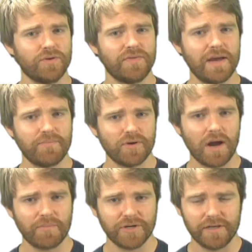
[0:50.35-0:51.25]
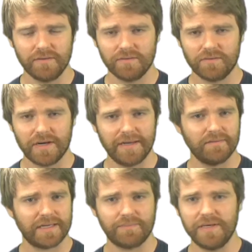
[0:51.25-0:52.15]
with that property,
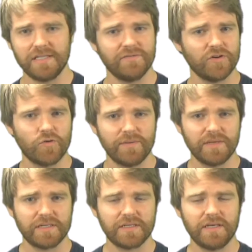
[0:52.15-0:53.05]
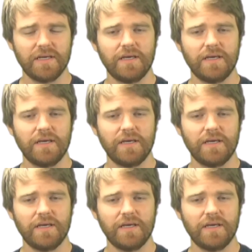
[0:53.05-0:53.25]
right, like a piece of equipment,